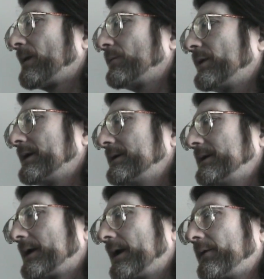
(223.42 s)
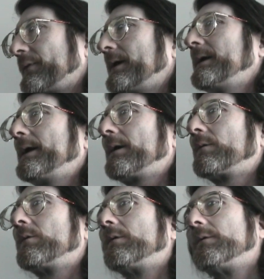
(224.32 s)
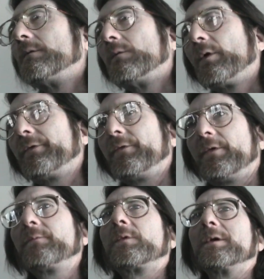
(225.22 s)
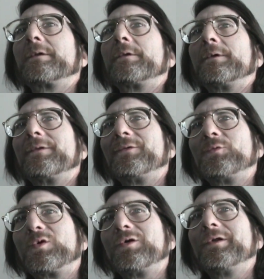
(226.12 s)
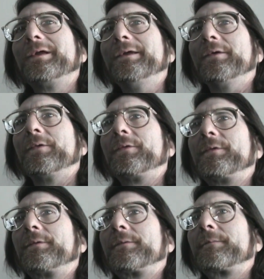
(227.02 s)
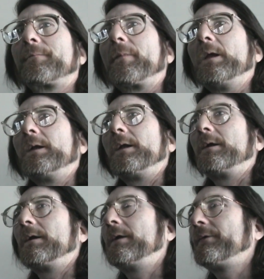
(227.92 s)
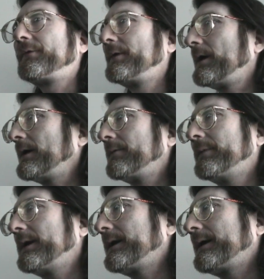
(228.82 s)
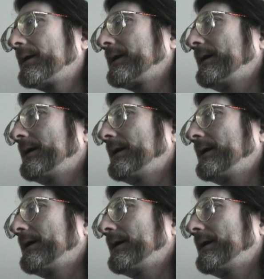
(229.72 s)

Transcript: But you got to find out what the subject of the word is. And it is not immediately